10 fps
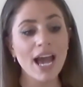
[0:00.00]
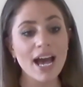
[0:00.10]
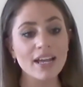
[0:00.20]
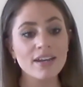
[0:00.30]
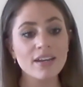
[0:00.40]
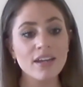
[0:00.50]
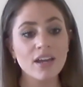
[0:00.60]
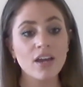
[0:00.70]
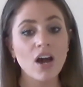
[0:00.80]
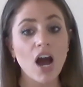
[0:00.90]
You
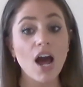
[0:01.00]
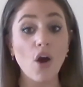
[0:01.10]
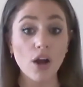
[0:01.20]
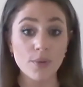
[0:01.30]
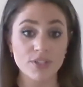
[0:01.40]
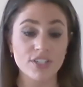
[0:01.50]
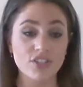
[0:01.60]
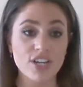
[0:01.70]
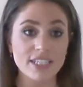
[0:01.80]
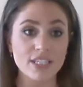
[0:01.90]
can, and I
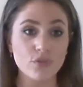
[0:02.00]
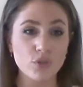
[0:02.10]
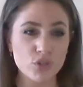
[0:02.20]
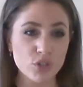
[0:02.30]
would suggest,